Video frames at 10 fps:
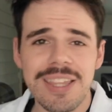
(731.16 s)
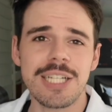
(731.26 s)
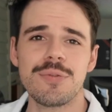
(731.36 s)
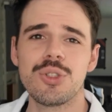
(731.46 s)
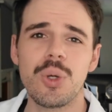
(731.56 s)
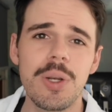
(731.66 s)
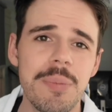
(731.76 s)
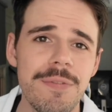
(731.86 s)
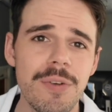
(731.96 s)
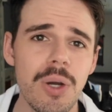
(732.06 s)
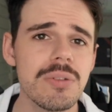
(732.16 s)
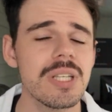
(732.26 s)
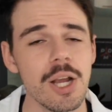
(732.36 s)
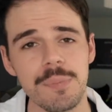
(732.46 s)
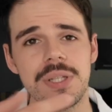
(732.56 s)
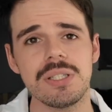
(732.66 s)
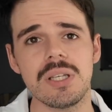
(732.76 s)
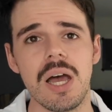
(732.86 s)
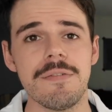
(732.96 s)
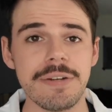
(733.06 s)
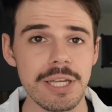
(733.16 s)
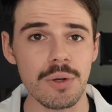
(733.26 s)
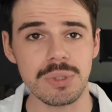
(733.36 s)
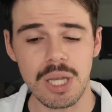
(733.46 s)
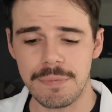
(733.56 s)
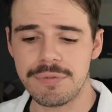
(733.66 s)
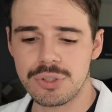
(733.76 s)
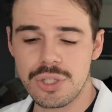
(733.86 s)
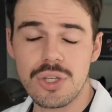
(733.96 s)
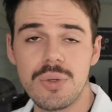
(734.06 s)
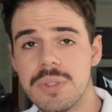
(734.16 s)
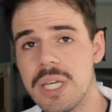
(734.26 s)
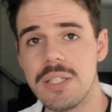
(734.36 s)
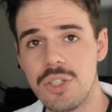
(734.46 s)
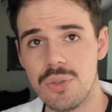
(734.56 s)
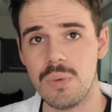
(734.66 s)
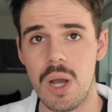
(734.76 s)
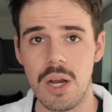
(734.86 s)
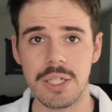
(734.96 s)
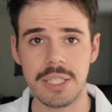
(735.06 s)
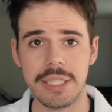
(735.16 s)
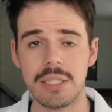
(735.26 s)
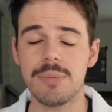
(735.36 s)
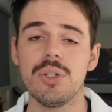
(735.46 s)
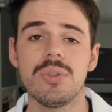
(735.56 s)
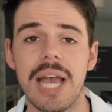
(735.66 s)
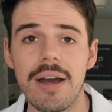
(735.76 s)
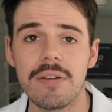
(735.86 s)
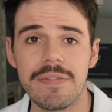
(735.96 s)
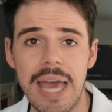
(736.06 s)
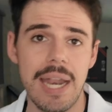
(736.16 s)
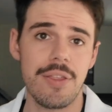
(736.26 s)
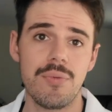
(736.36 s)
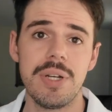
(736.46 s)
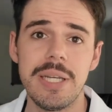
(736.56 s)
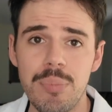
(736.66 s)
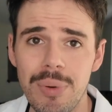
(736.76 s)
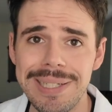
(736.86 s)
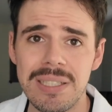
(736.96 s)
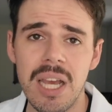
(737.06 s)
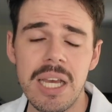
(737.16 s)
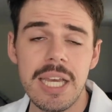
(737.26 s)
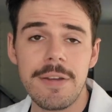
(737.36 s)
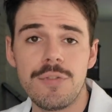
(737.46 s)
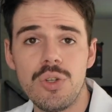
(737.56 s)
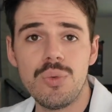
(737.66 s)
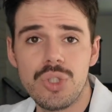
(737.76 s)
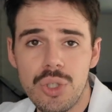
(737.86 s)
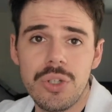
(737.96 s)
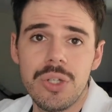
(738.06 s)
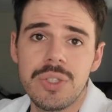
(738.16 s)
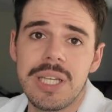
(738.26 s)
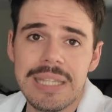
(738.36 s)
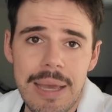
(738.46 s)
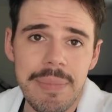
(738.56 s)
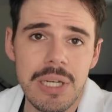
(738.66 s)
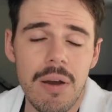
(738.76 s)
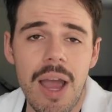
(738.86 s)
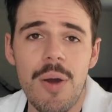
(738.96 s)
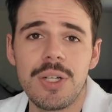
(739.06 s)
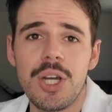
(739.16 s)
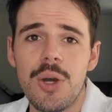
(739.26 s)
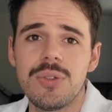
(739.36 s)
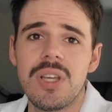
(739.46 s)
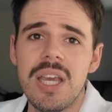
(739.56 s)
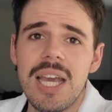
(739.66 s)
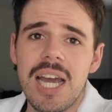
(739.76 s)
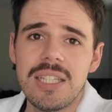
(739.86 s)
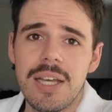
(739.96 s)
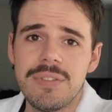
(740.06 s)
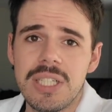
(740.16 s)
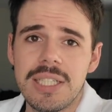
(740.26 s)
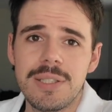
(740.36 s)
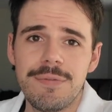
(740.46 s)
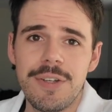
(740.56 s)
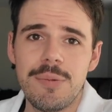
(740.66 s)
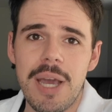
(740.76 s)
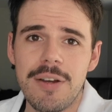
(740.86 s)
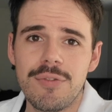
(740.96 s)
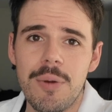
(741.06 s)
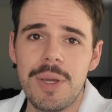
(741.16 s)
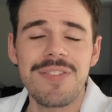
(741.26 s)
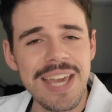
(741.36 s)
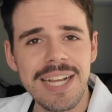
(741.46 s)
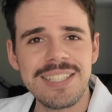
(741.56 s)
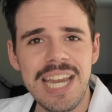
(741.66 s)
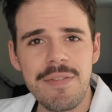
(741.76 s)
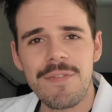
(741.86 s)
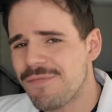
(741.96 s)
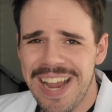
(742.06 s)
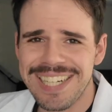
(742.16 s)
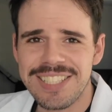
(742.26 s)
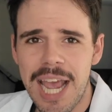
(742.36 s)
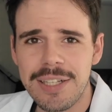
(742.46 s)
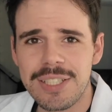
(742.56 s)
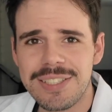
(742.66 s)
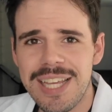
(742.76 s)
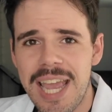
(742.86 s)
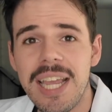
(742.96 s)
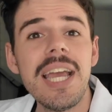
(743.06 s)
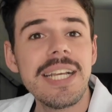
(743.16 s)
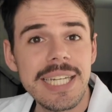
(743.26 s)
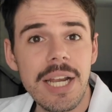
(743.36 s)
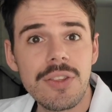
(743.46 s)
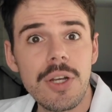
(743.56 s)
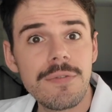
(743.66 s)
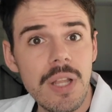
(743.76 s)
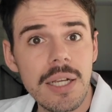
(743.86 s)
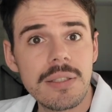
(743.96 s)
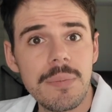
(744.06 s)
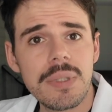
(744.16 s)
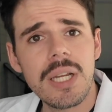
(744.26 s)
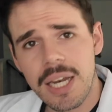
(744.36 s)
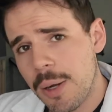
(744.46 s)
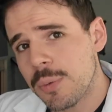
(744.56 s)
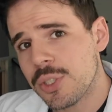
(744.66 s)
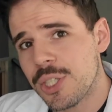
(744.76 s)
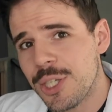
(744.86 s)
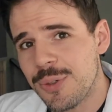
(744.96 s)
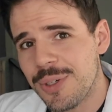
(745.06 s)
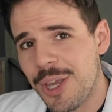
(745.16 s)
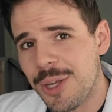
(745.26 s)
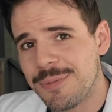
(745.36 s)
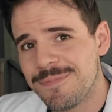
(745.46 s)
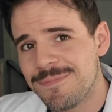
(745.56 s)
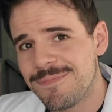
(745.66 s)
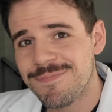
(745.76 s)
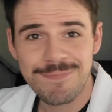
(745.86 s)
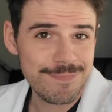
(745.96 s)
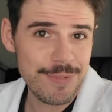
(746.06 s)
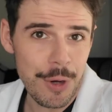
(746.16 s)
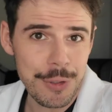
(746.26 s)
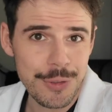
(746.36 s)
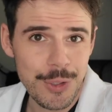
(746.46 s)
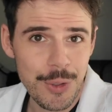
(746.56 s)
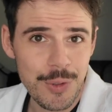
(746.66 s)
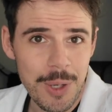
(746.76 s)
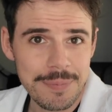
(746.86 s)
Thanks for joining me, folks. I hope this uh, video was helpful to you and that you are gonna get some use out of that three D print. If you do use it, let me know how it goes. I'd love to get some feedback from you. Thanks and have a fantastic day. Get out there, fly something, and I will see you again very soon.